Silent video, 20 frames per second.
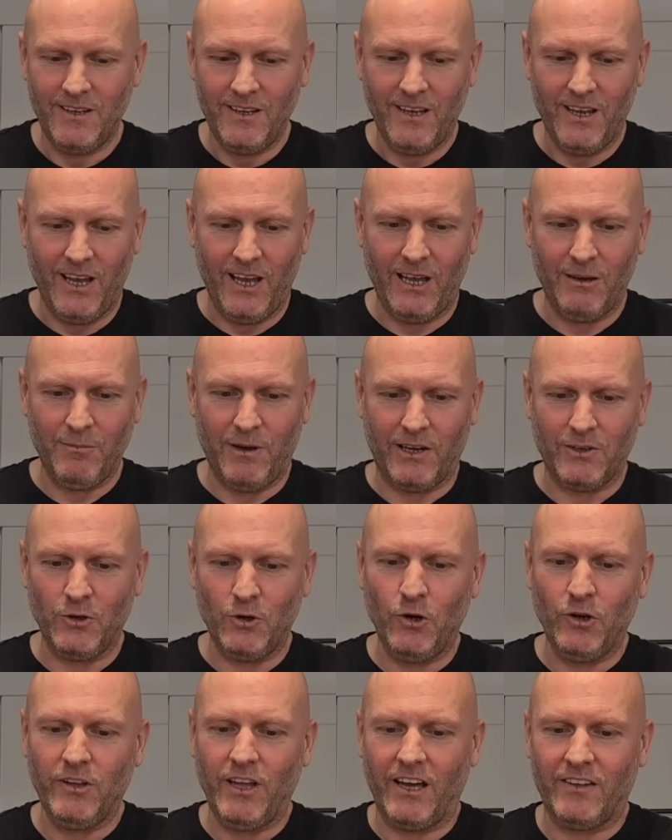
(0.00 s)
I
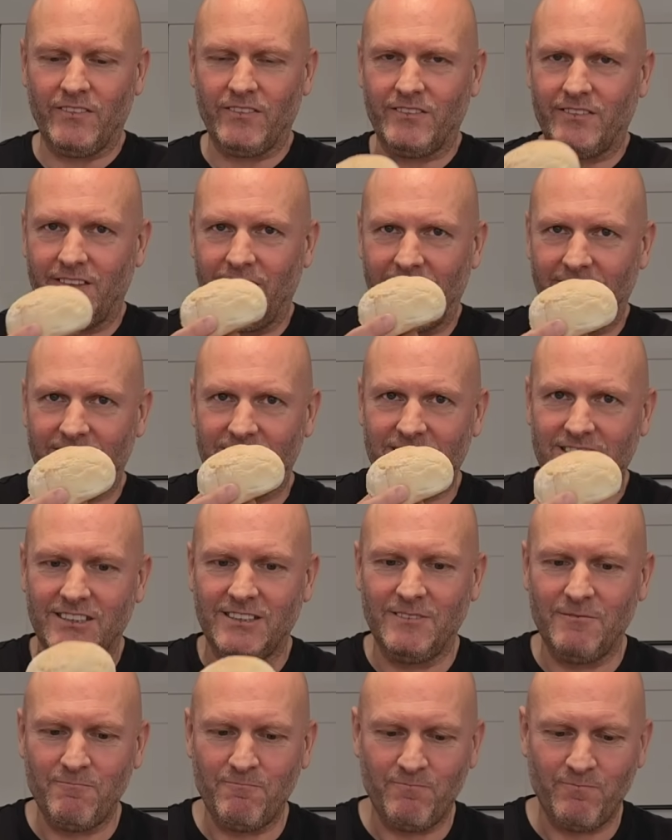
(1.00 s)
know that this,
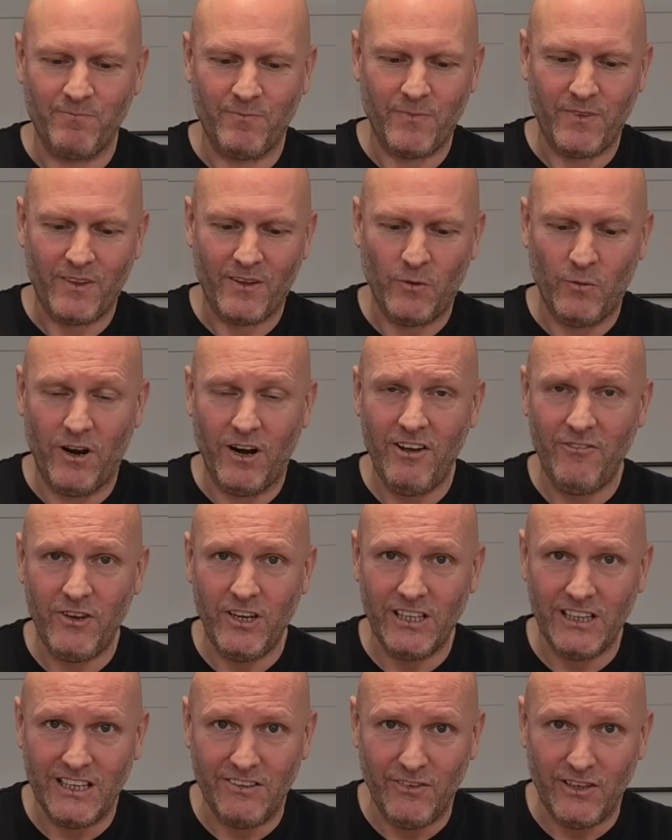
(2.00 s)
wherever
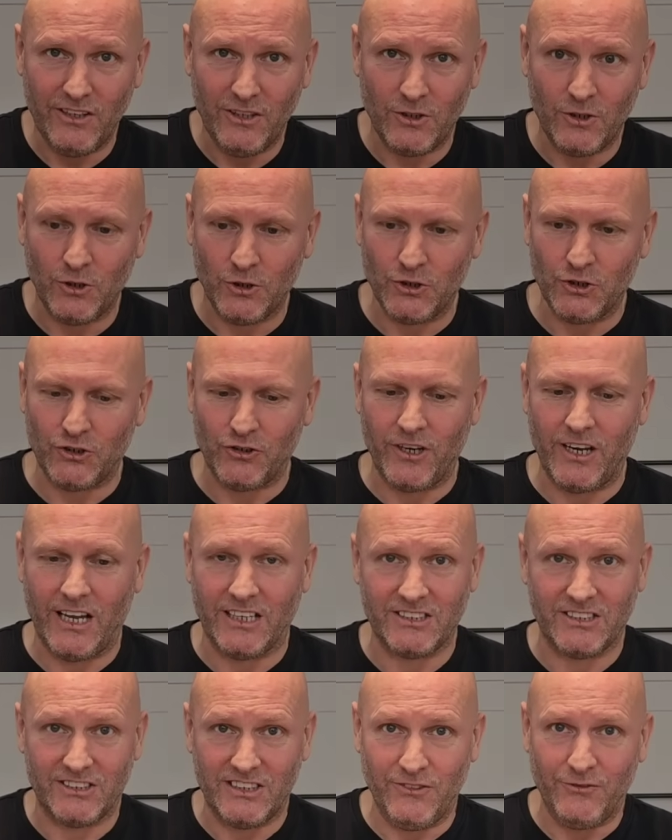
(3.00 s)
you live in the country,
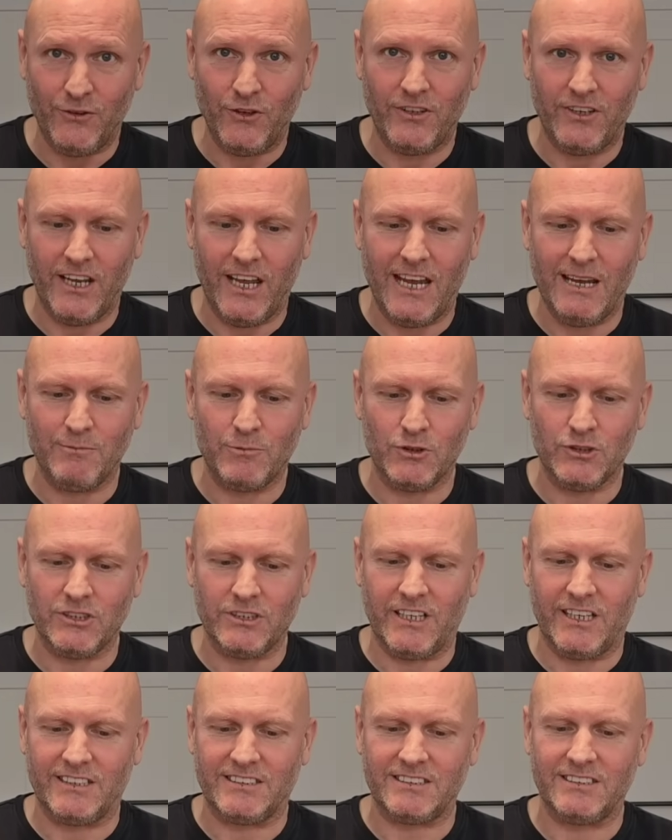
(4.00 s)
has a different name, doesn't
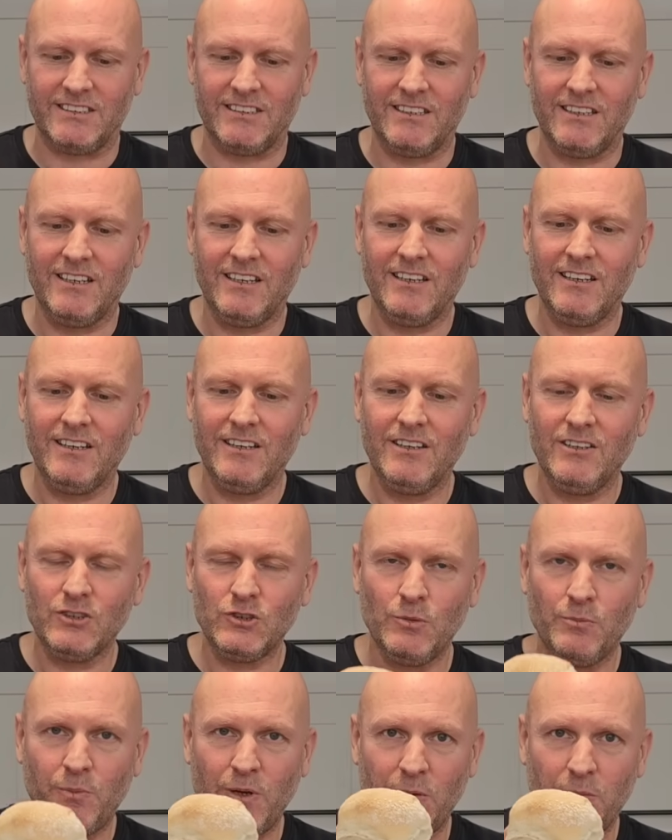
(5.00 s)
it?
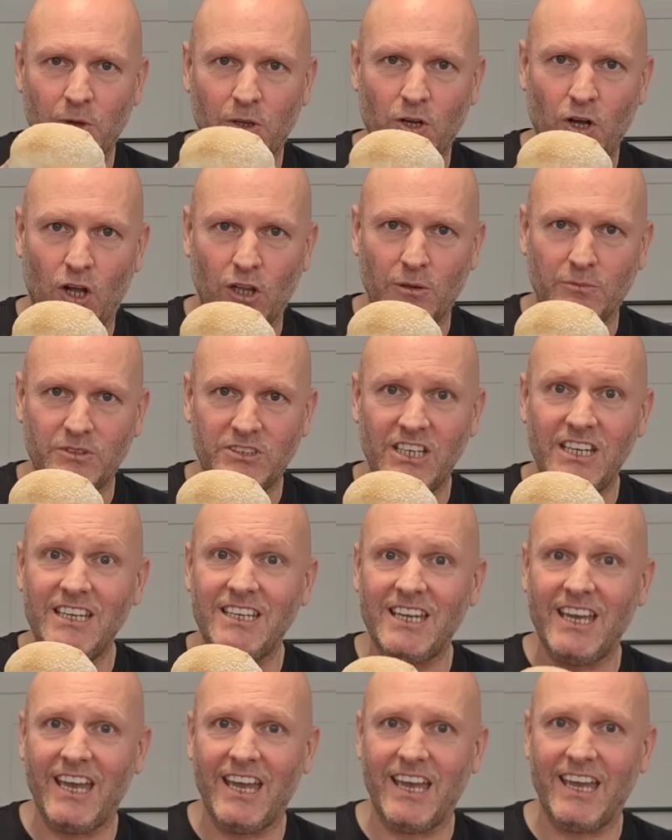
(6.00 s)
Some people call them tea
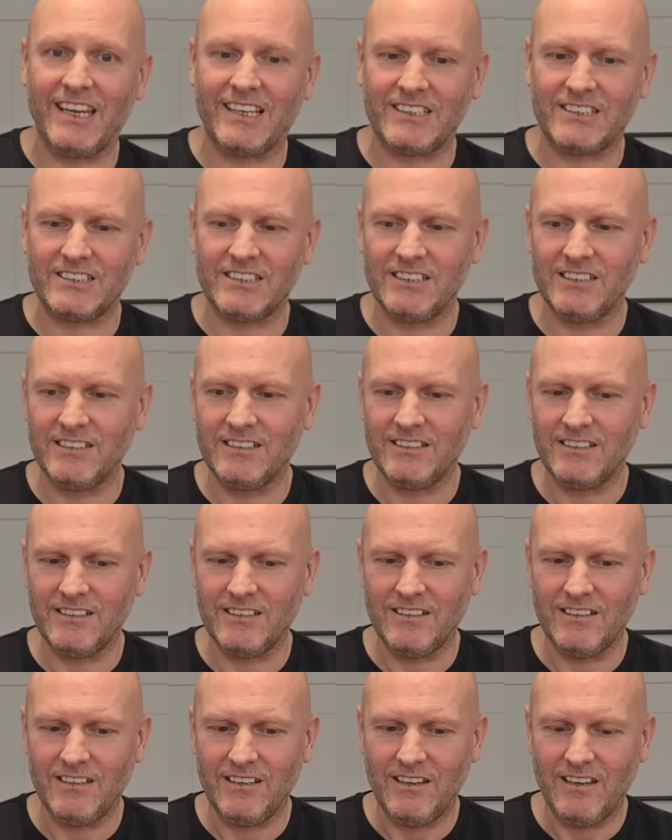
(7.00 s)
cakes,
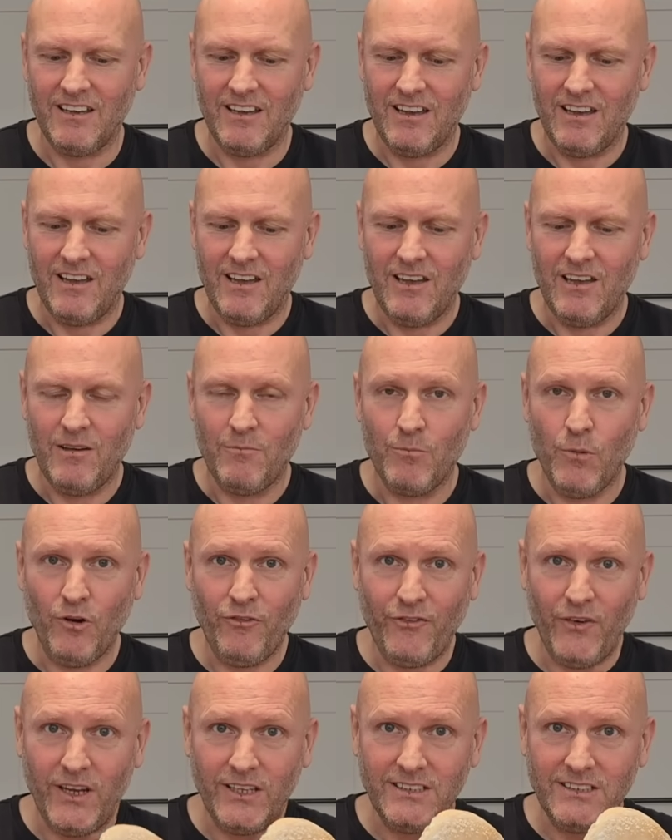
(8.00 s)

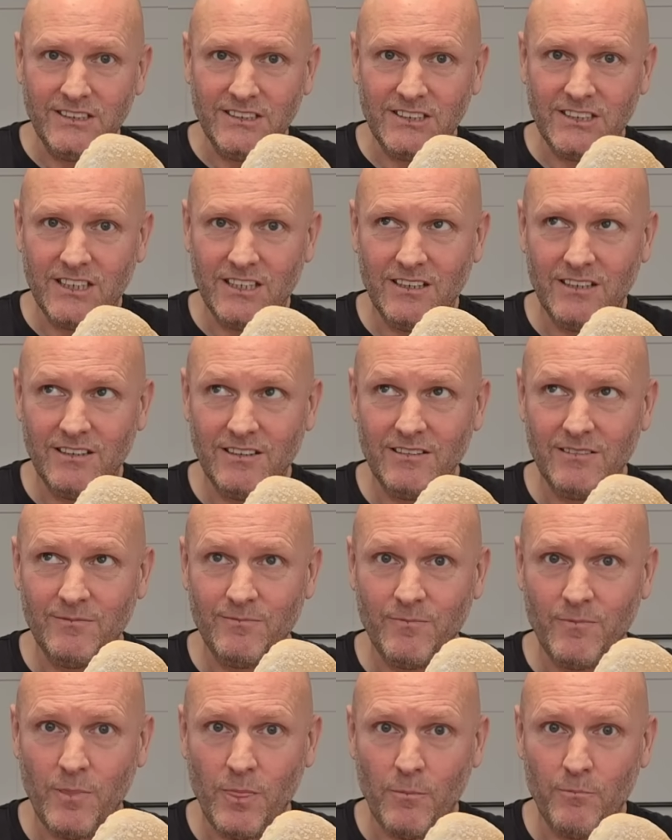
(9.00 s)
muffins,
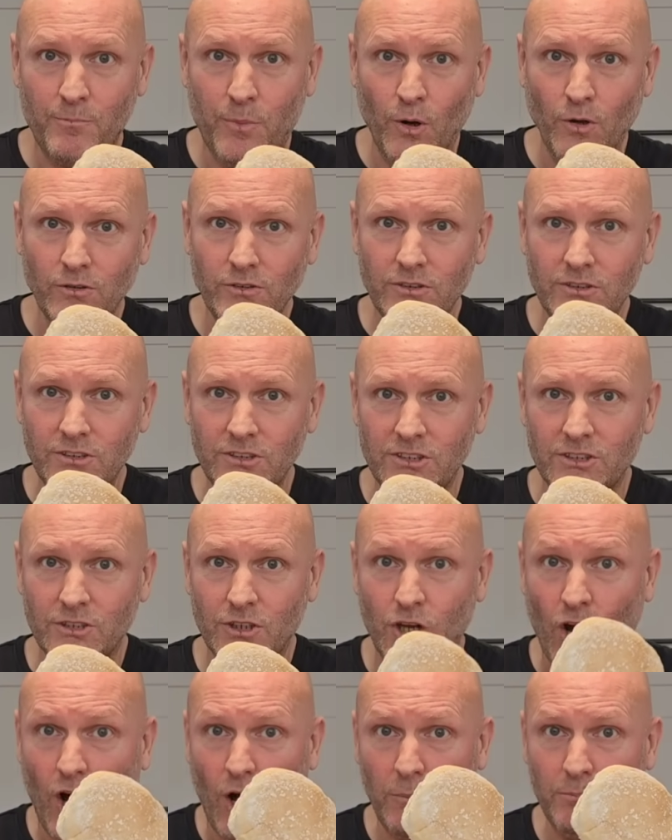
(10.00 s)
buns,
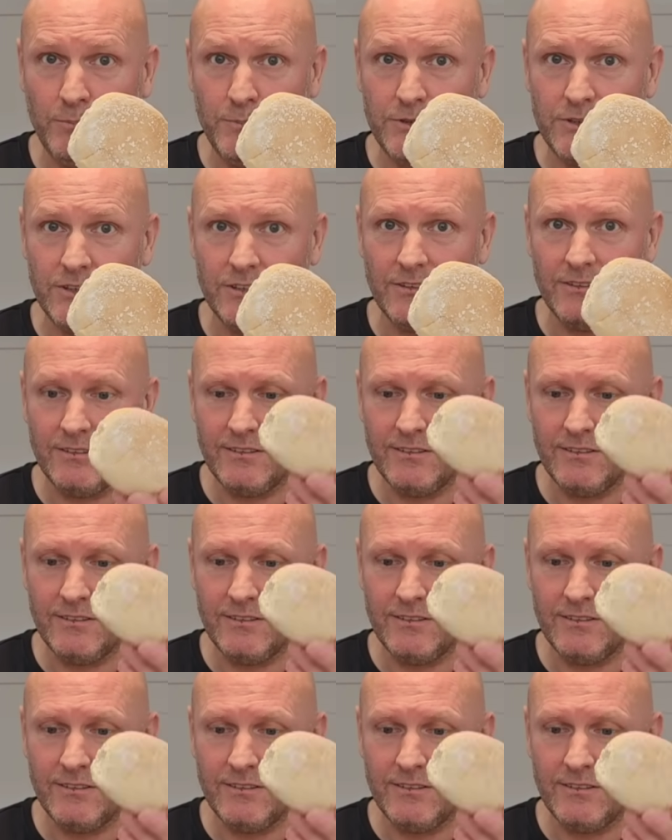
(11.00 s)
cobs.